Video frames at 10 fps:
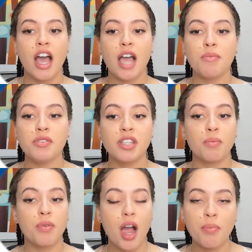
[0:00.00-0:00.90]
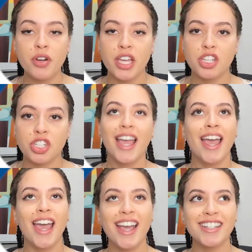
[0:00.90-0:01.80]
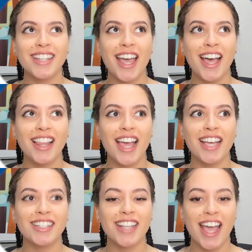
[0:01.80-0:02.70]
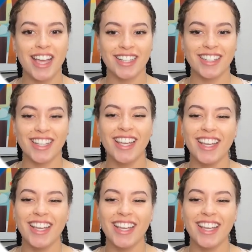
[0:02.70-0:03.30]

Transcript: I'm using the proper engine, X L S X.